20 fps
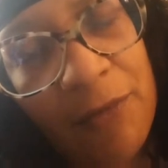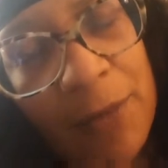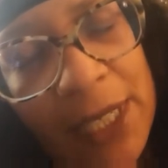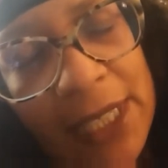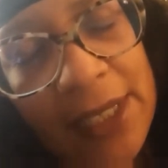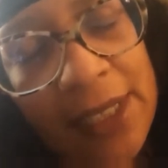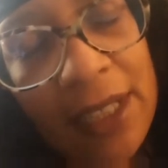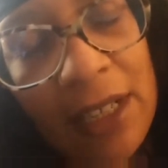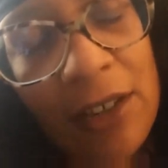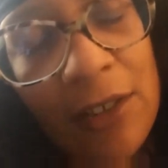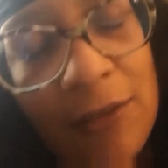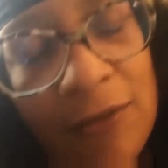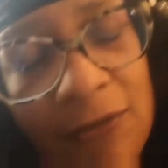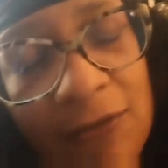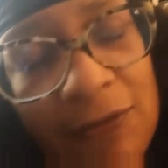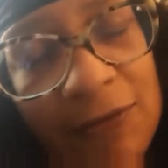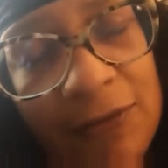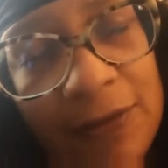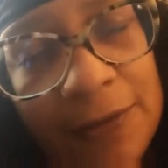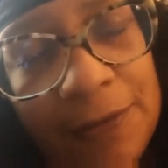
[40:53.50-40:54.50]

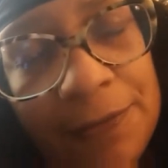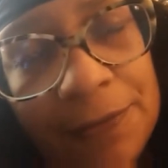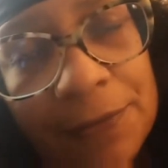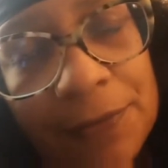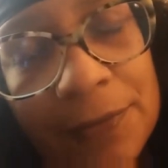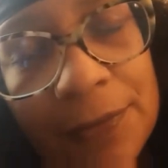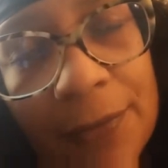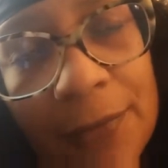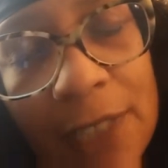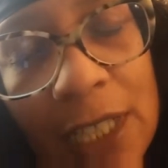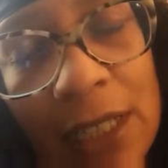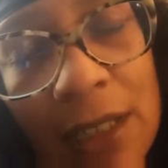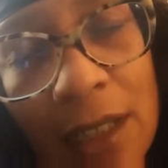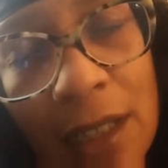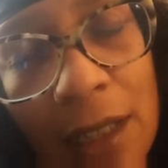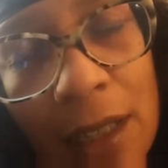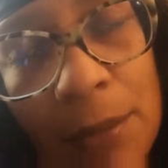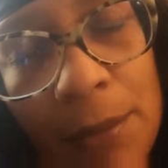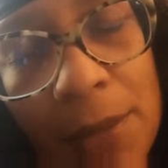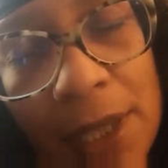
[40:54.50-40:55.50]
myself
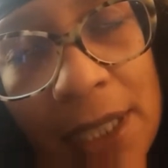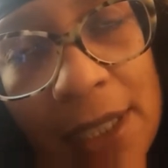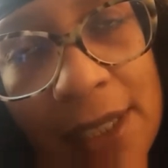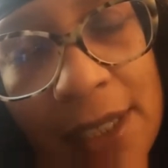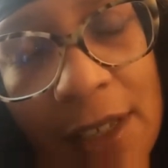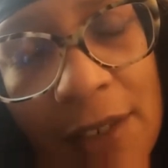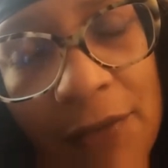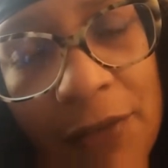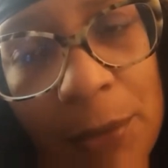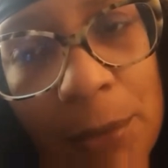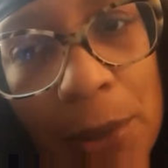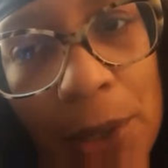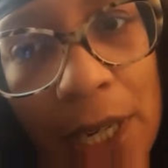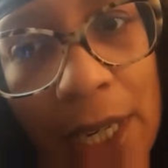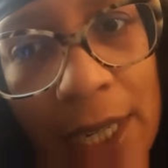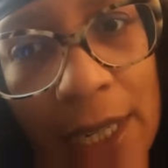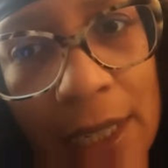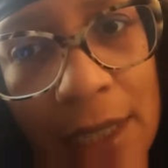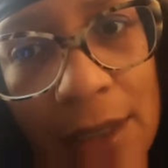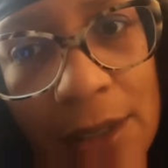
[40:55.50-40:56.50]
a bit of a
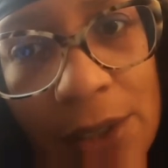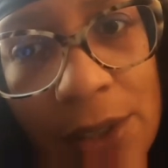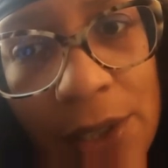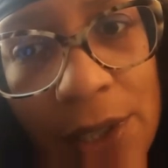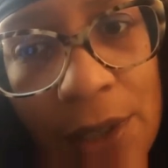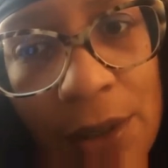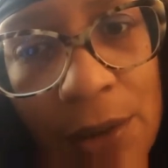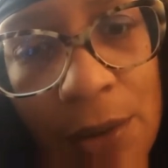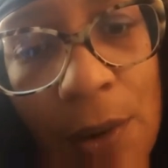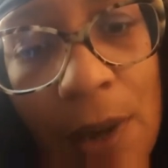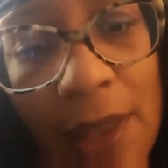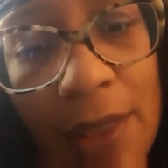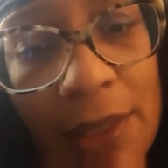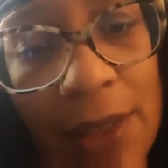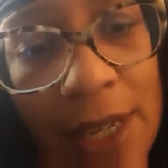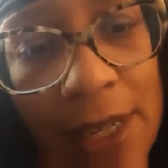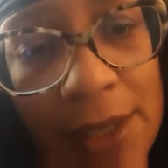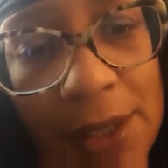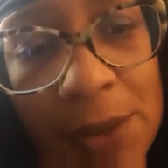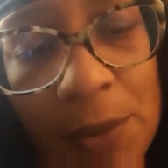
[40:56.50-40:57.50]
break. So
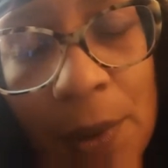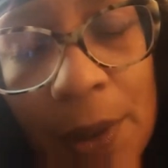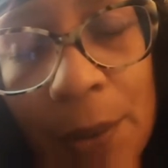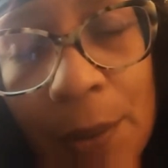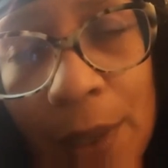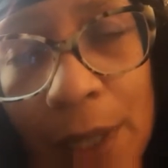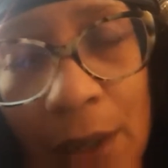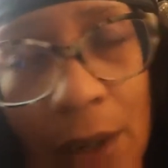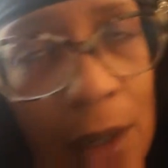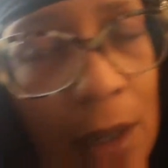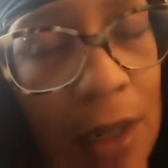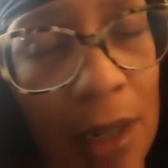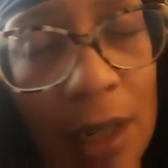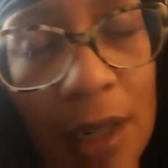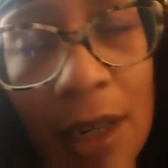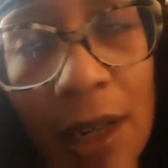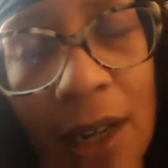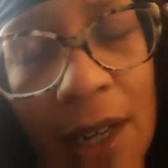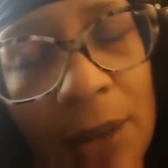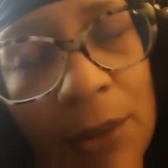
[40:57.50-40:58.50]
that's where we
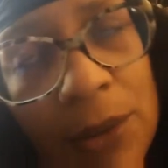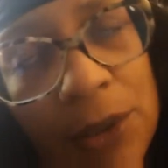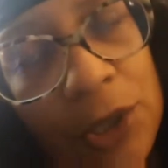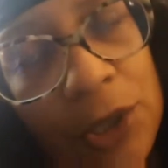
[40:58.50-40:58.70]
are. I will